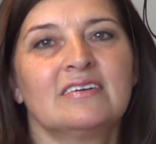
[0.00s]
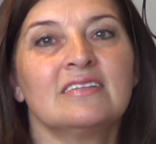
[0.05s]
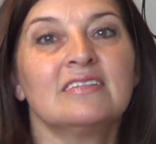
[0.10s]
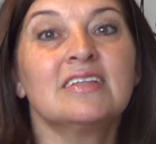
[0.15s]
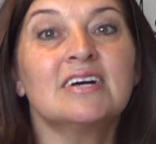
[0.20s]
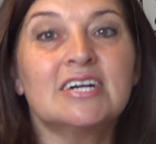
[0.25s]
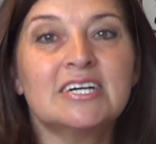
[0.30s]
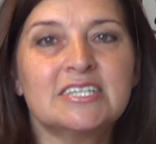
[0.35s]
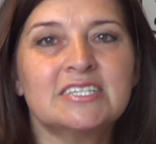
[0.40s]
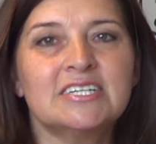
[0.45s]

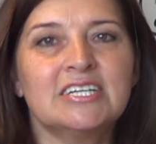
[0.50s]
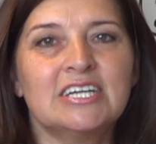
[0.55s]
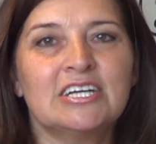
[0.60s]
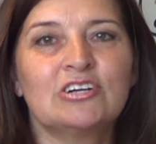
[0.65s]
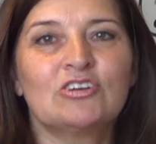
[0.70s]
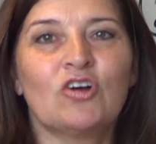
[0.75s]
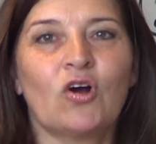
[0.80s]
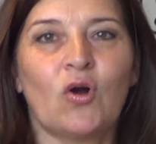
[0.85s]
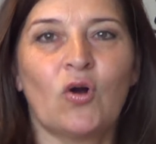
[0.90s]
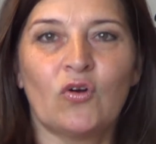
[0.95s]

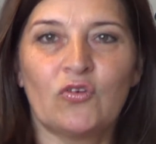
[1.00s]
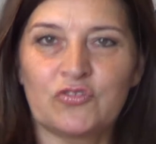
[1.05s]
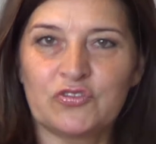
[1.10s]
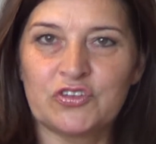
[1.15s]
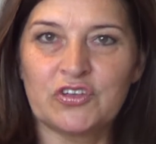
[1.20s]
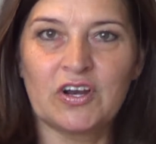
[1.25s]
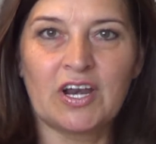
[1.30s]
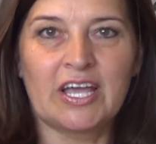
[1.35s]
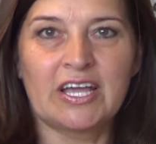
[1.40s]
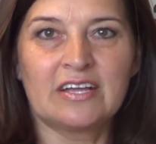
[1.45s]
learning of
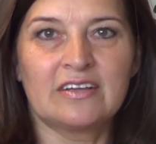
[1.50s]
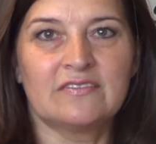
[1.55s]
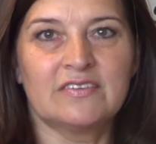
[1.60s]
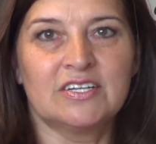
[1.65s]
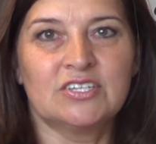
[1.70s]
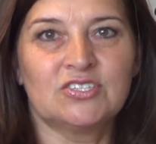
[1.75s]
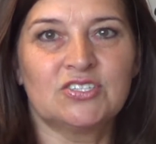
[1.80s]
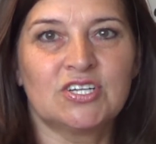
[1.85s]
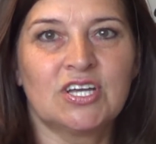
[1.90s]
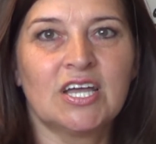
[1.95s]
the
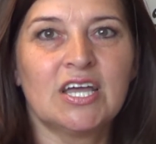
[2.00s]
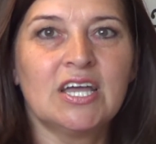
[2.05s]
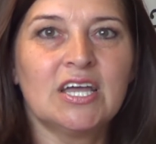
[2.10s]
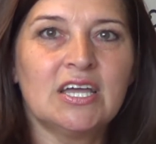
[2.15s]
language.